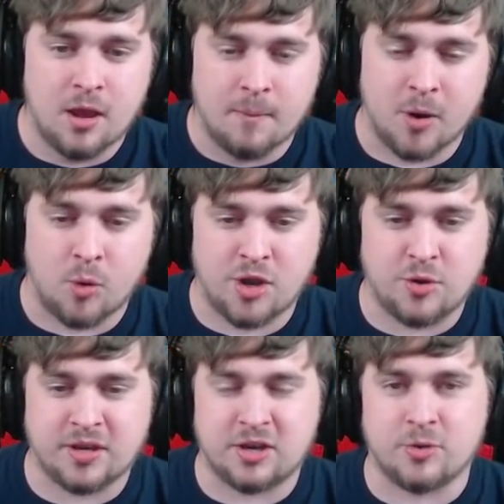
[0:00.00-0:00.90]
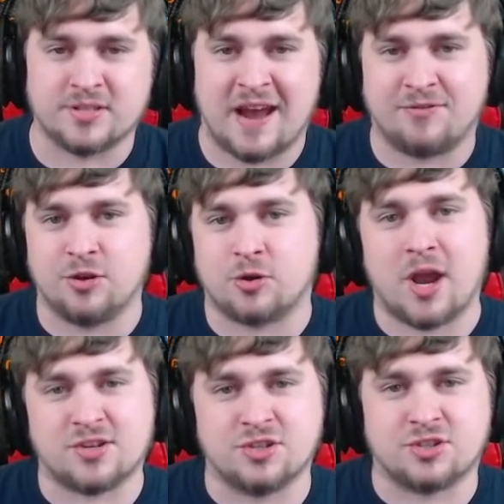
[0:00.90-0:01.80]
But what you can do is after you
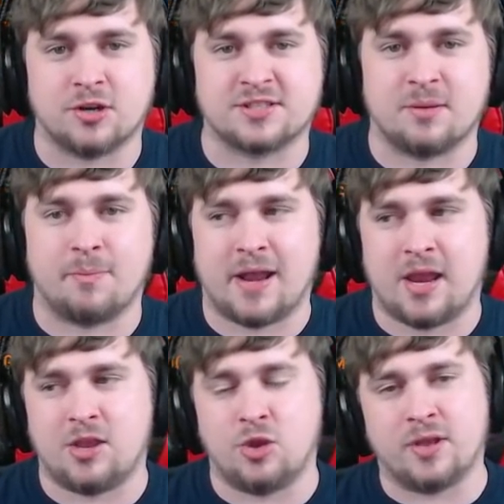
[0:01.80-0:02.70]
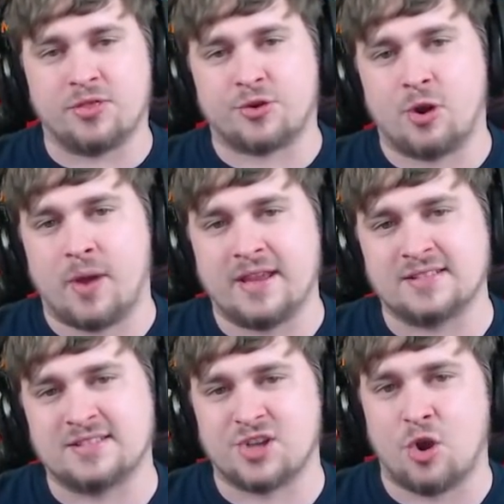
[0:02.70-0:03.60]
crashing charge somebody, you can throw a
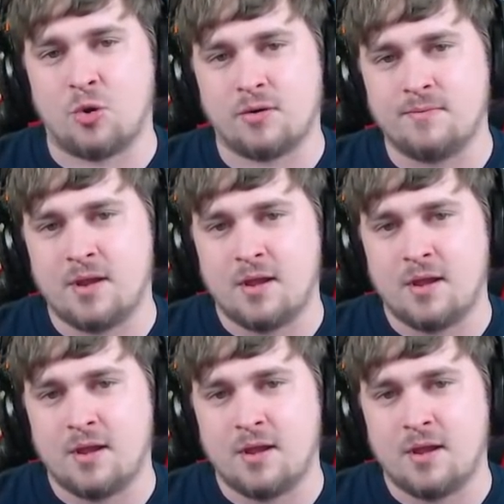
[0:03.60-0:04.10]
zone,